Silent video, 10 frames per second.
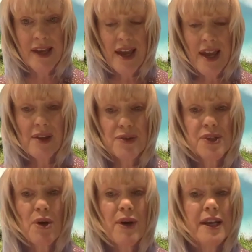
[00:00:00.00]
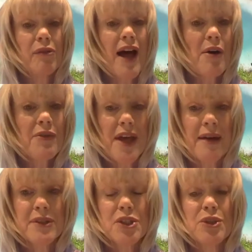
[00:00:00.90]
And so it allowed
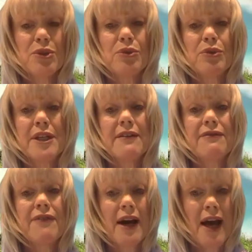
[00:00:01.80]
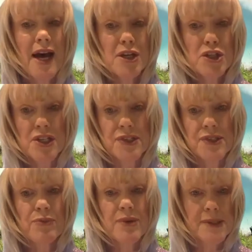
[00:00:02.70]
them to give a
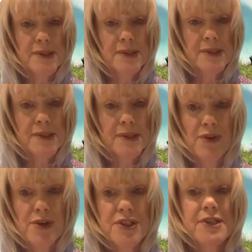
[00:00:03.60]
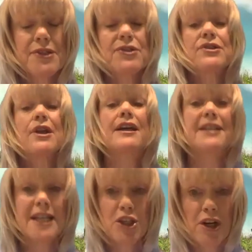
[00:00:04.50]
conscious response versus a
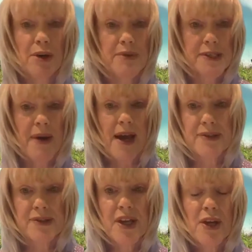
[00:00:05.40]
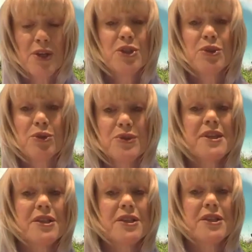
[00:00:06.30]
knee-jerk response to
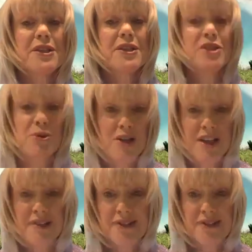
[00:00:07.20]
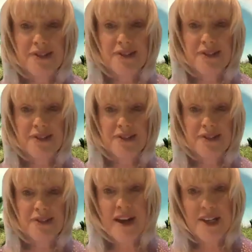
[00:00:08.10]
situations that were
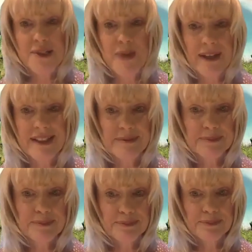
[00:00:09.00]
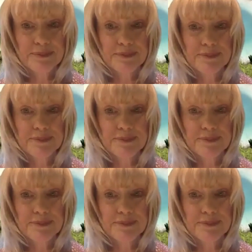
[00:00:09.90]
unexpected or